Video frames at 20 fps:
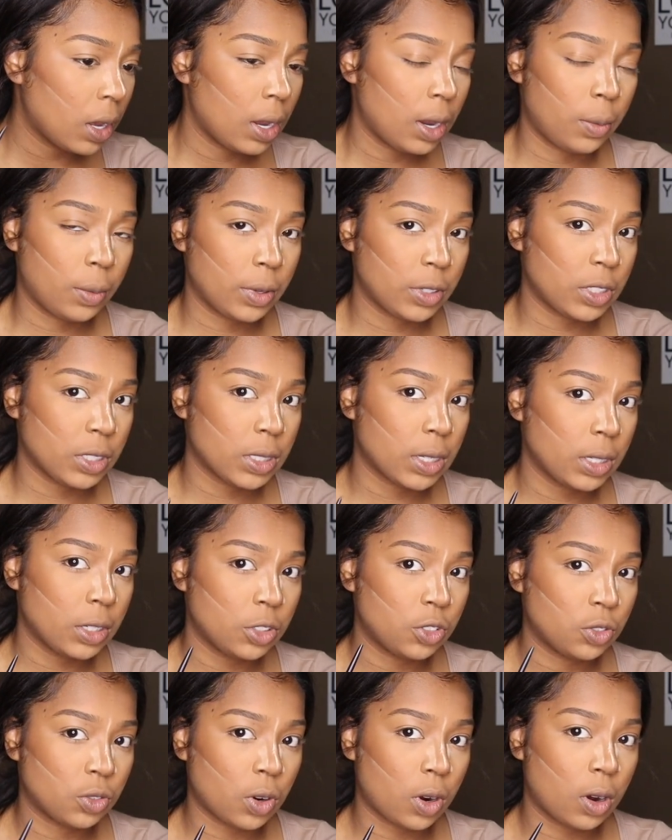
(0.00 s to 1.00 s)
And we're just
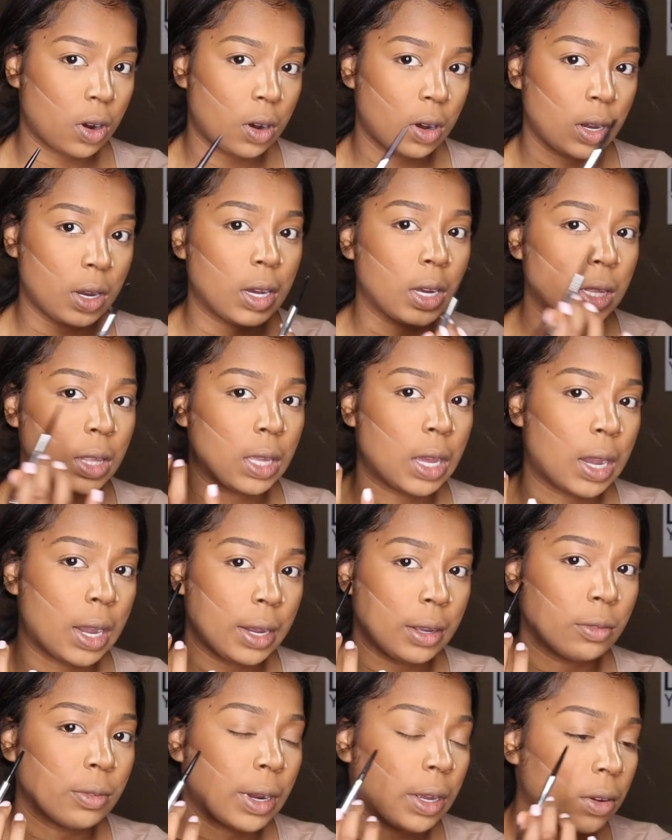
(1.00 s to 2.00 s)
gonna draw a
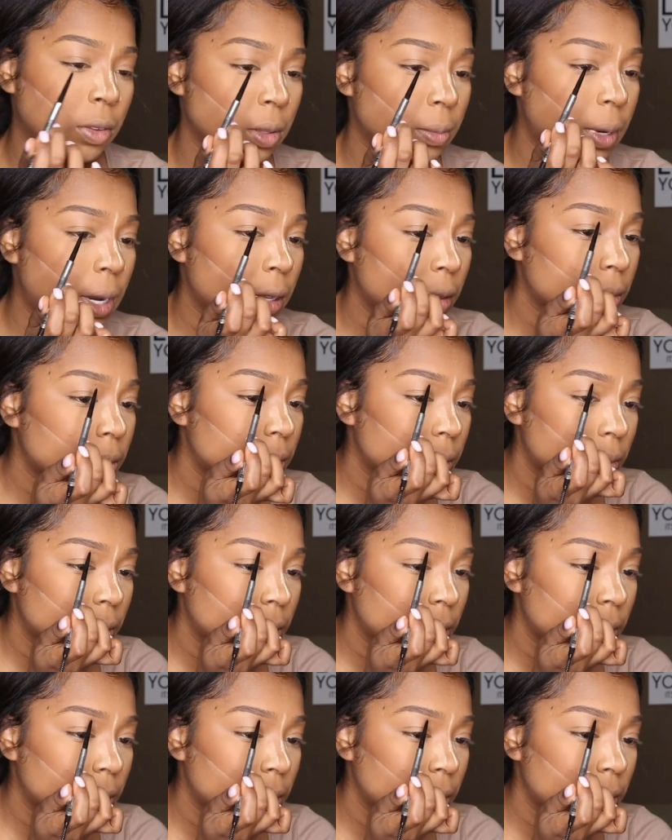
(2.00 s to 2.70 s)
line right on the bottom.